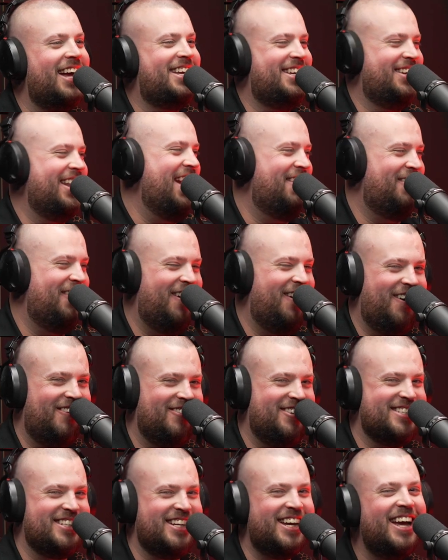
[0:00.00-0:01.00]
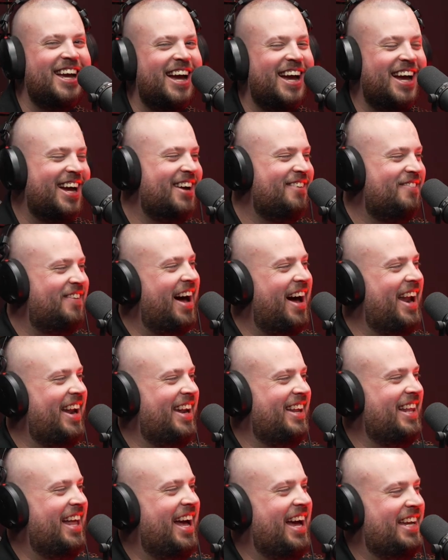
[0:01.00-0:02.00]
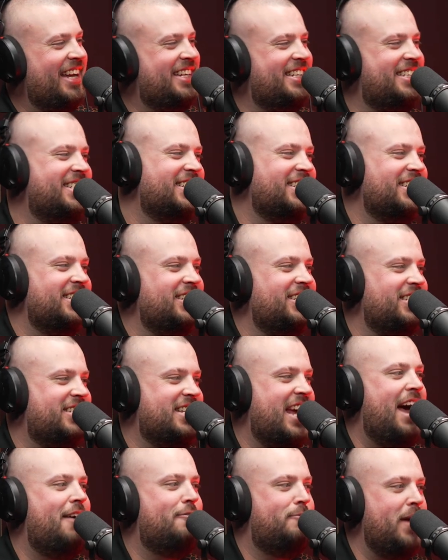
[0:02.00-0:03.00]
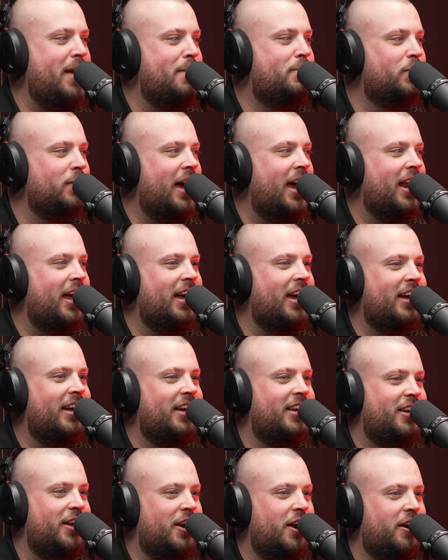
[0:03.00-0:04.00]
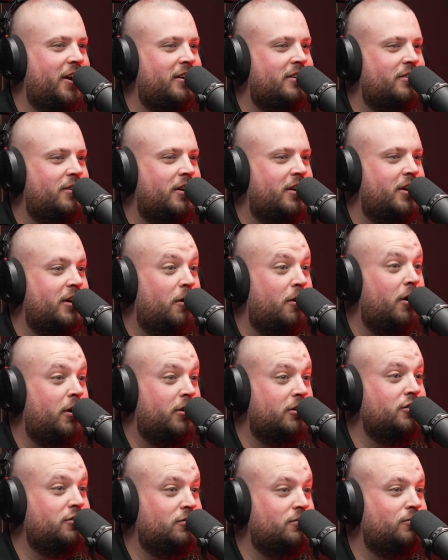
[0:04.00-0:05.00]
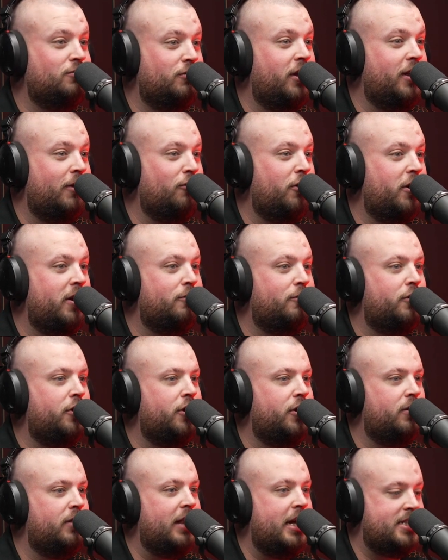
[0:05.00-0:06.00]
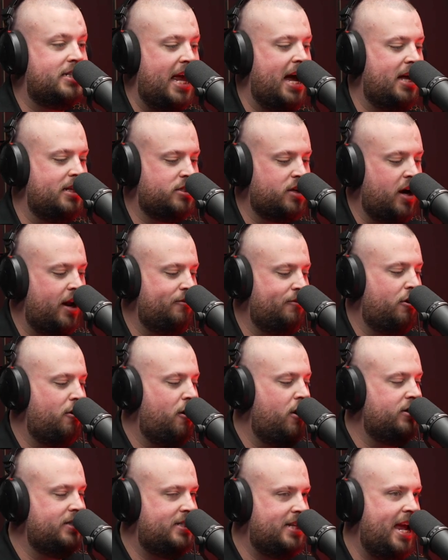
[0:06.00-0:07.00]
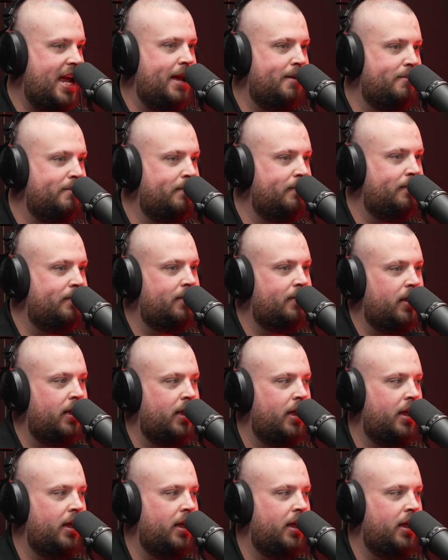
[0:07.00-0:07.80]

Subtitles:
NRL, obviously. But like to have people that are, you know, really rooting for you that's outside of your own team, you